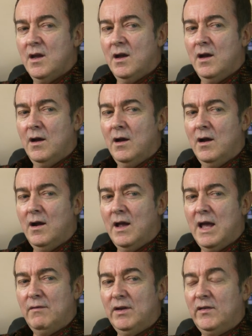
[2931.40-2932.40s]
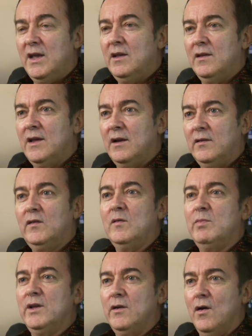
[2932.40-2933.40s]
uh, having taken that
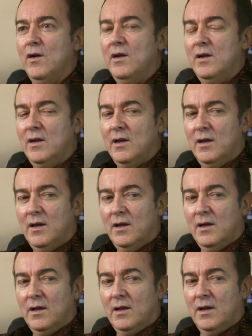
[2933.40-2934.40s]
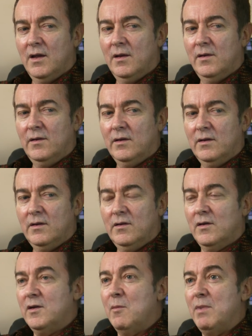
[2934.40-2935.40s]
discipline on and
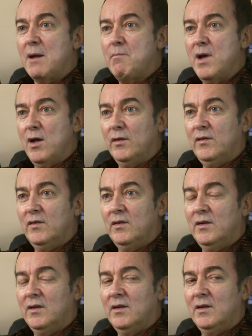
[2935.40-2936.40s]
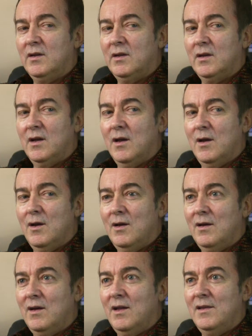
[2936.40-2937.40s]
gotten a black belt, uh,
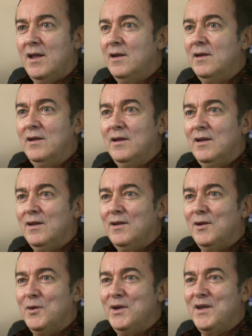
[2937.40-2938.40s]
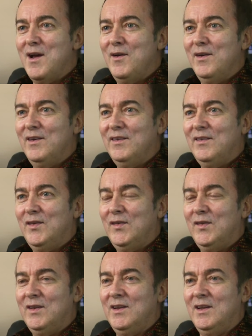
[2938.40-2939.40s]
and then going down to
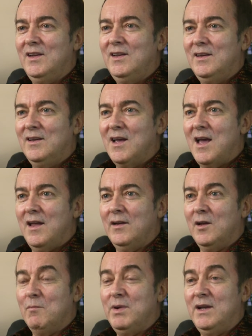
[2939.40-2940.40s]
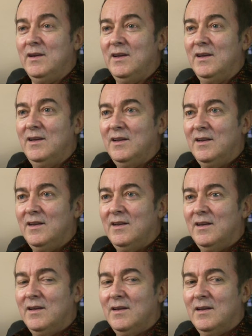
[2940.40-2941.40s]
Sydney and competing
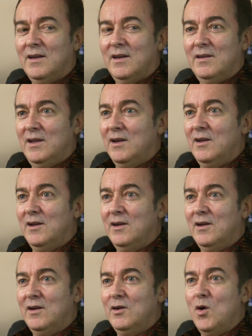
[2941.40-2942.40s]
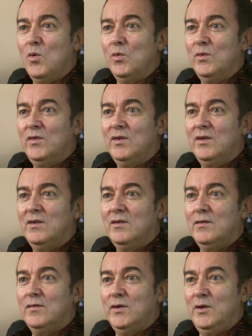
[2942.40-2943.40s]
and getting a gold
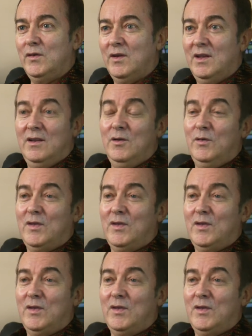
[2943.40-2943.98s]
for New, in New